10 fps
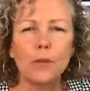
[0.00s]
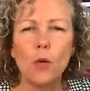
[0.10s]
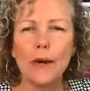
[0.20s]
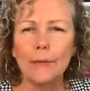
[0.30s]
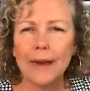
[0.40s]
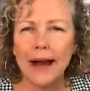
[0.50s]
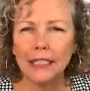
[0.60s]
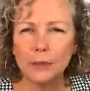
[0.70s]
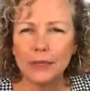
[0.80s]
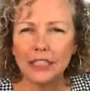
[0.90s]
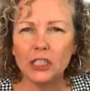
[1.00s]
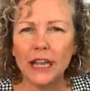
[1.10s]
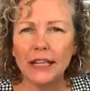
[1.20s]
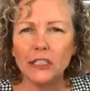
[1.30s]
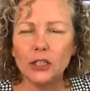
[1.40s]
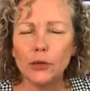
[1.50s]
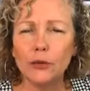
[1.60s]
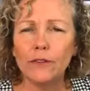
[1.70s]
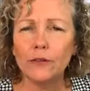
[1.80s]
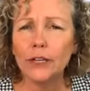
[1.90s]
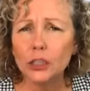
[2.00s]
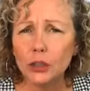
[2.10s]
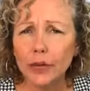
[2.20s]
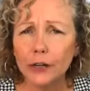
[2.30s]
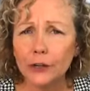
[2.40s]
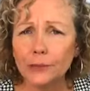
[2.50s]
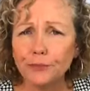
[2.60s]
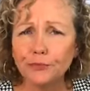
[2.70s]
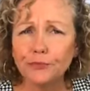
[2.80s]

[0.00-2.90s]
going back to being chained to the refrigerator